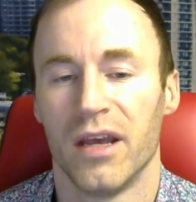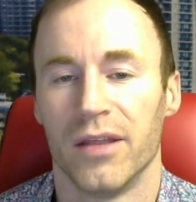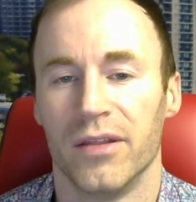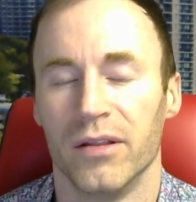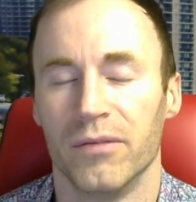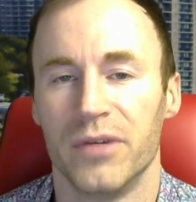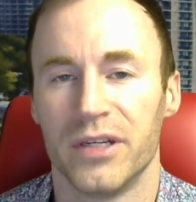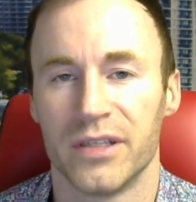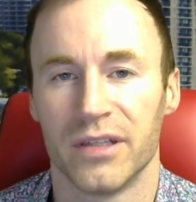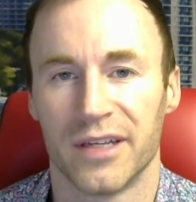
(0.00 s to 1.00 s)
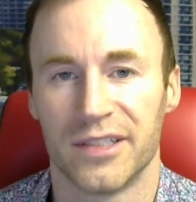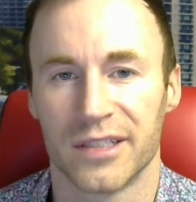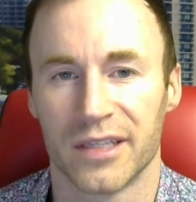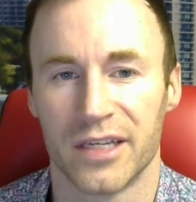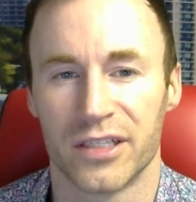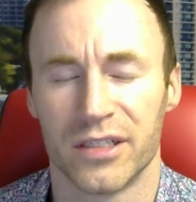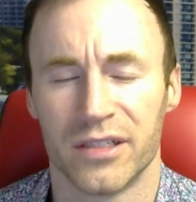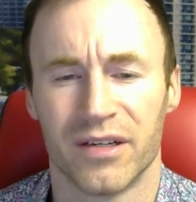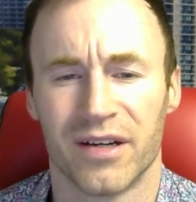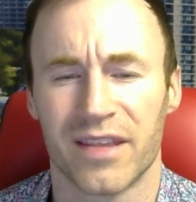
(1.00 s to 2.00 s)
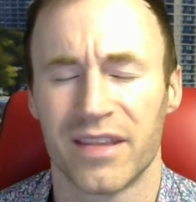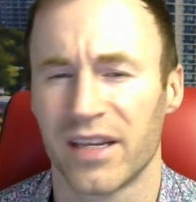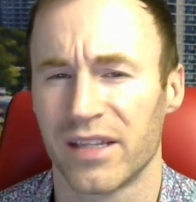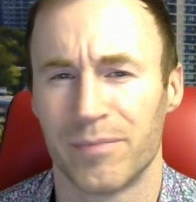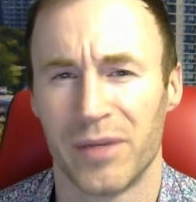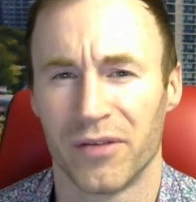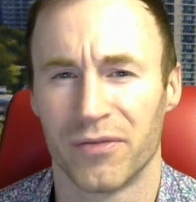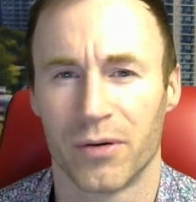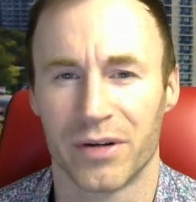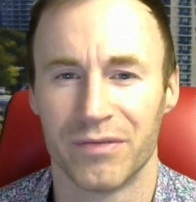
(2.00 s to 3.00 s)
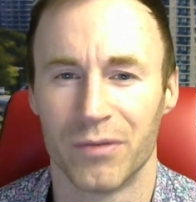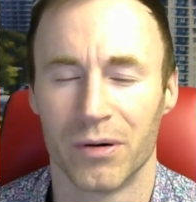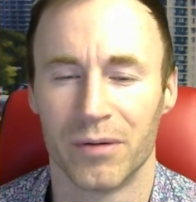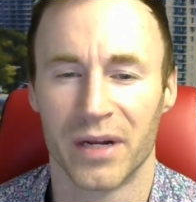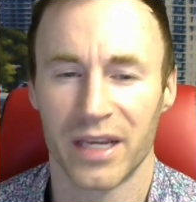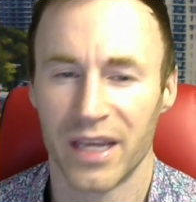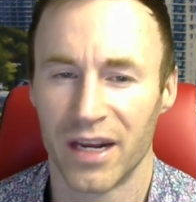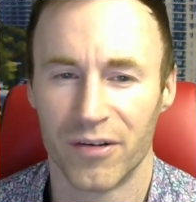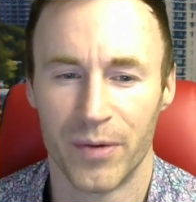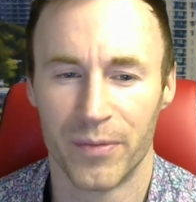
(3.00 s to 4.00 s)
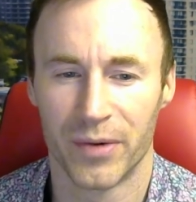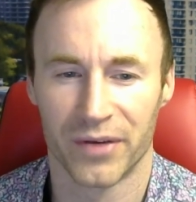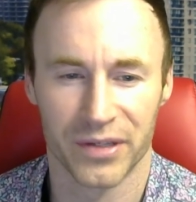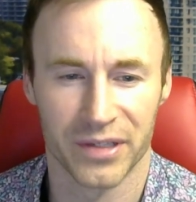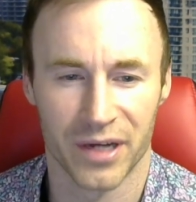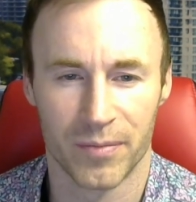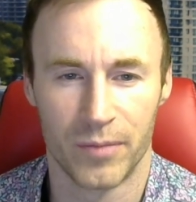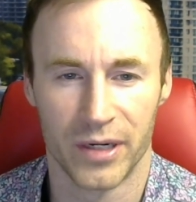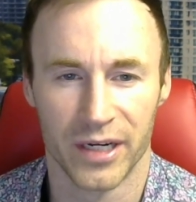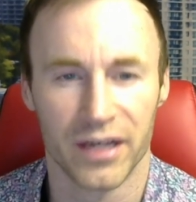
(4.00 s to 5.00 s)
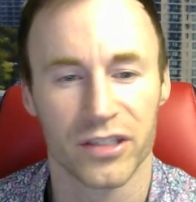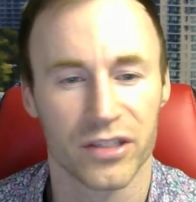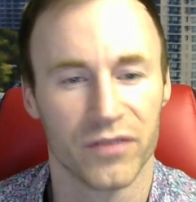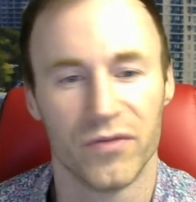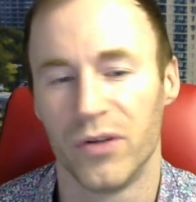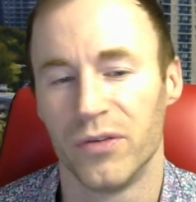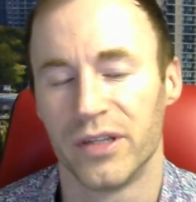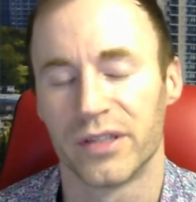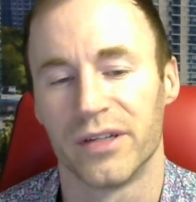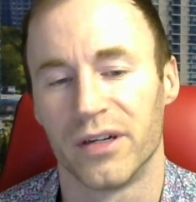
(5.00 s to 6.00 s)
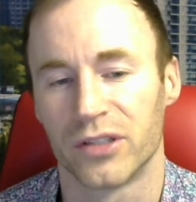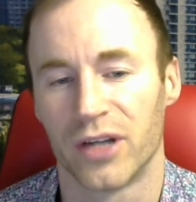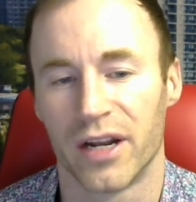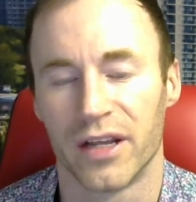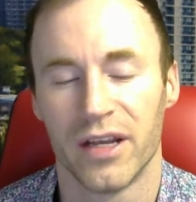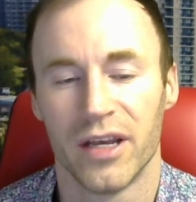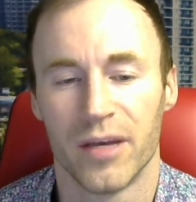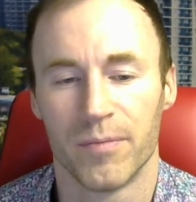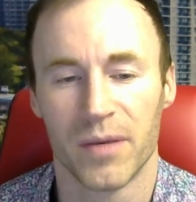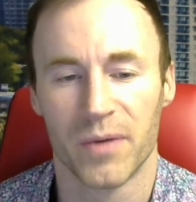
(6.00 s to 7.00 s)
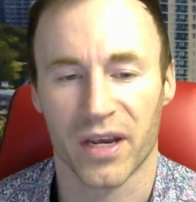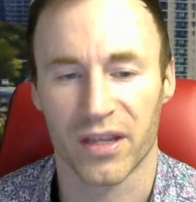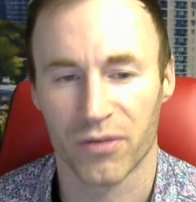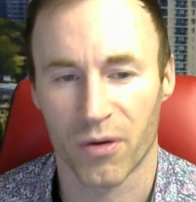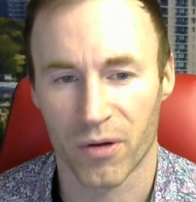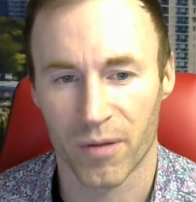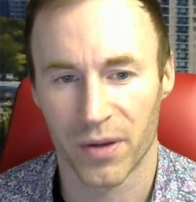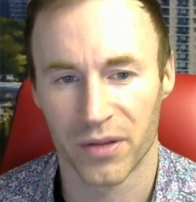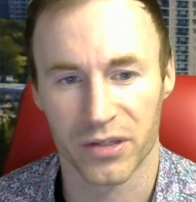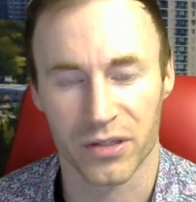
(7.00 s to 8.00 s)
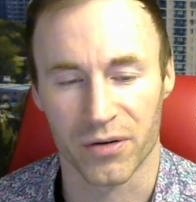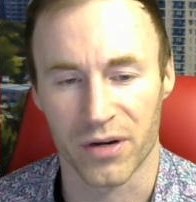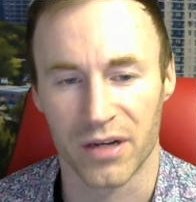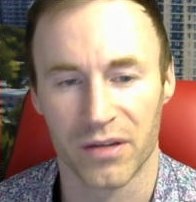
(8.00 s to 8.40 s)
the recent legislation, I think it's Bill 44, but I can't remember off the top of my head. I should have known this, and I'll try to, maybe I can throw it up on the screen